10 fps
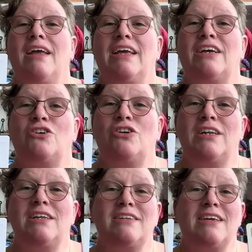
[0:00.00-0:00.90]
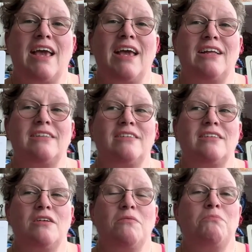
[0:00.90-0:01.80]
it could indicate
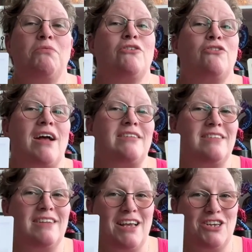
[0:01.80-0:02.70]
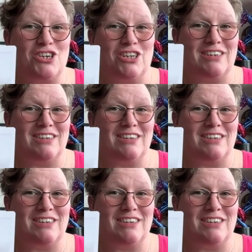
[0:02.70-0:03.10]
procrastination,